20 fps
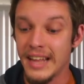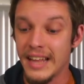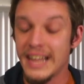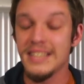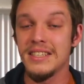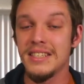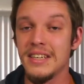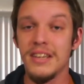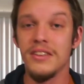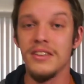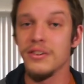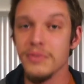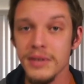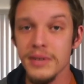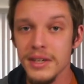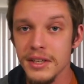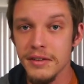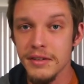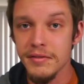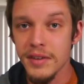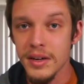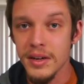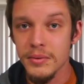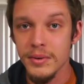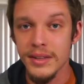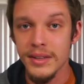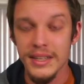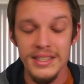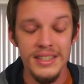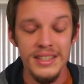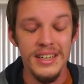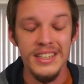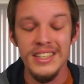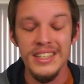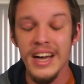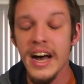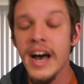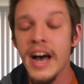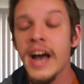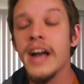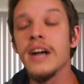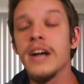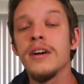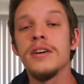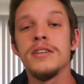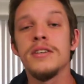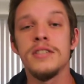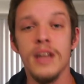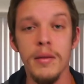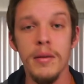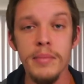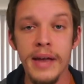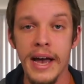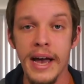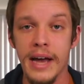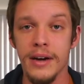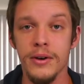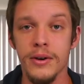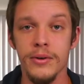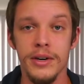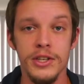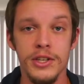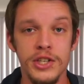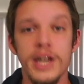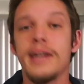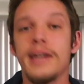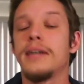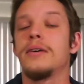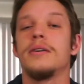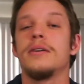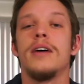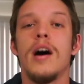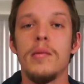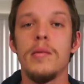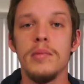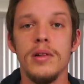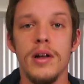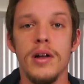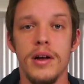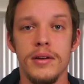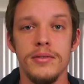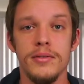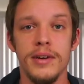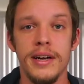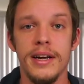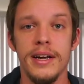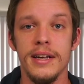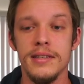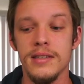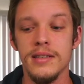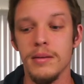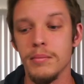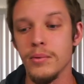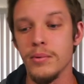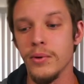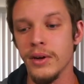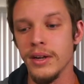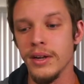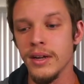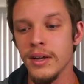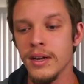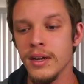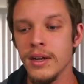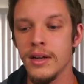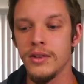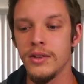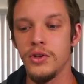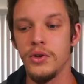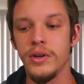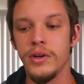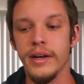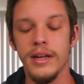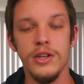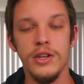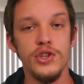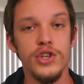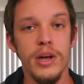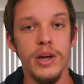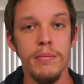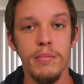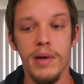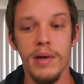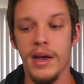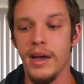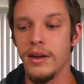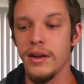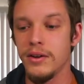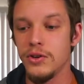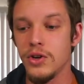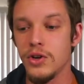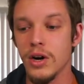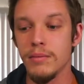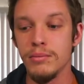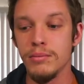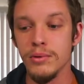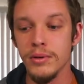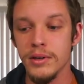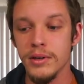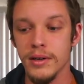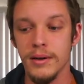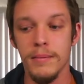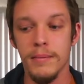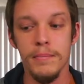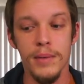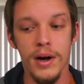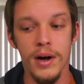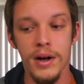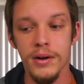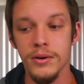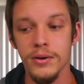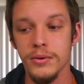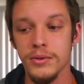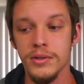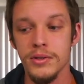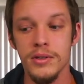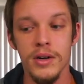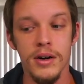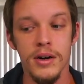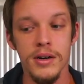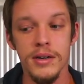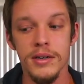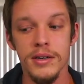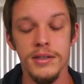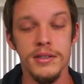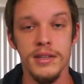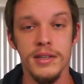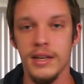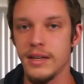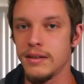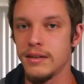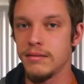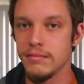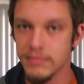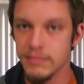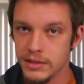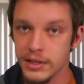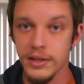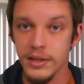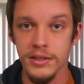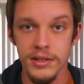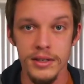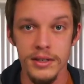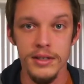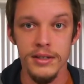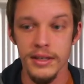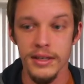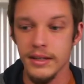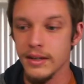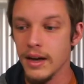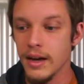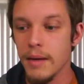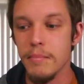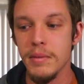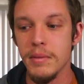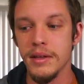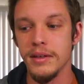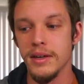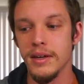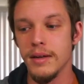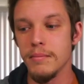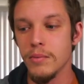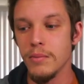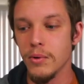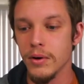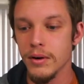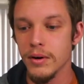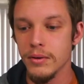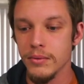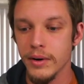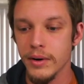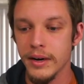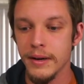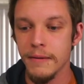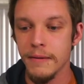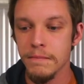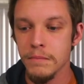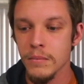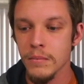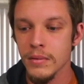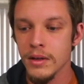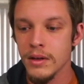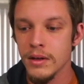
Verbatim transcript: that's another really fun one. That's an entire subcategory. Check out gamelan, right, at some And you got djembe, darbuka, bongos, congas, and seriously, like a million more, right?